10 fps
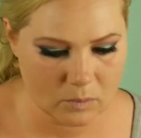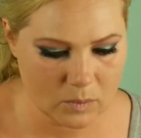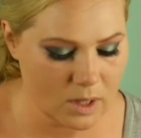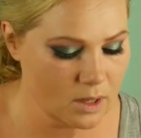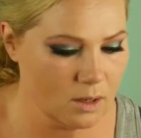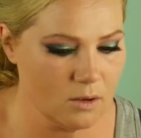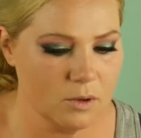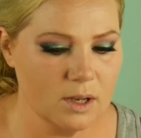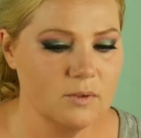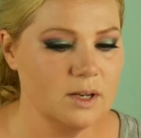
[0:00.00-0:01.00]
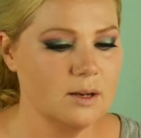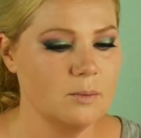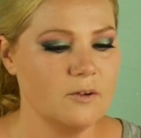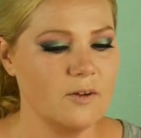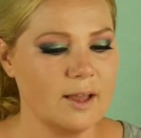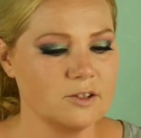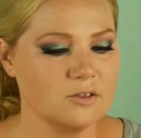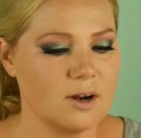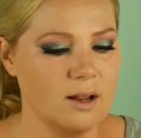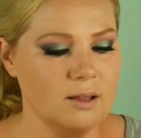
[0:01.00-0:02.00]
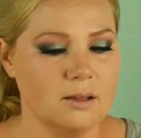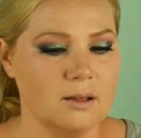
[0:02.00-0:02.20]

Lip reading: And going in with a little bit of extra.